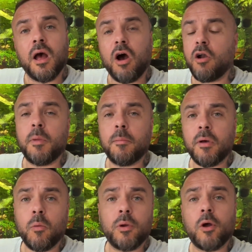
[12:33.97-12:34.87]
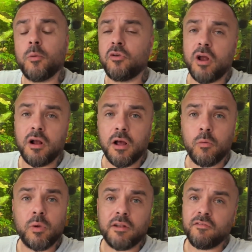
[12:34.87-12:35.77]
I remember when I was younger,
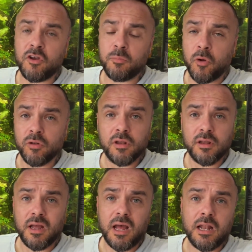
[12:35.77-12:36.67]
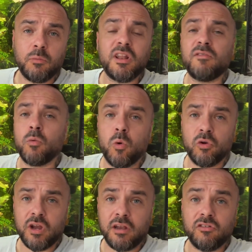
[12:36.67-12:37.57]
we had a fish pond and it was never
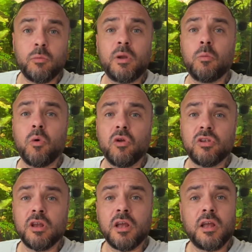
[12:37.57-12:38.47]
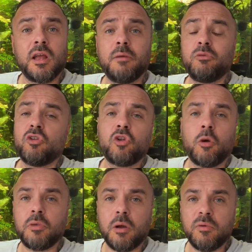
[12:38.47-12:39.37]
water changed. And when it was just
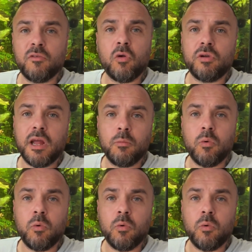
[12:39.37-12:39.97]
topped up with chlorinated